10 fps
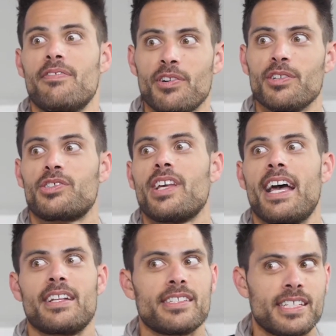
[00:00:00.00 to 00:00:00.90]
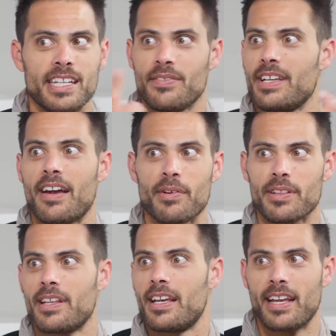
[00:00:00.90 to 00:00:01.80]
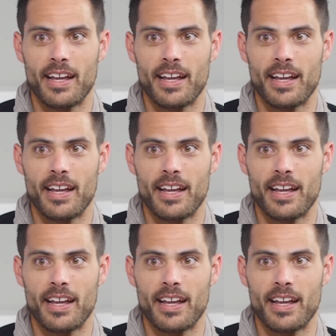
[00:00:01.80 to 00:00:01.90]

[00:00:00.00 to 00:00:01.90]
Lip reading: full sets, TV, everything,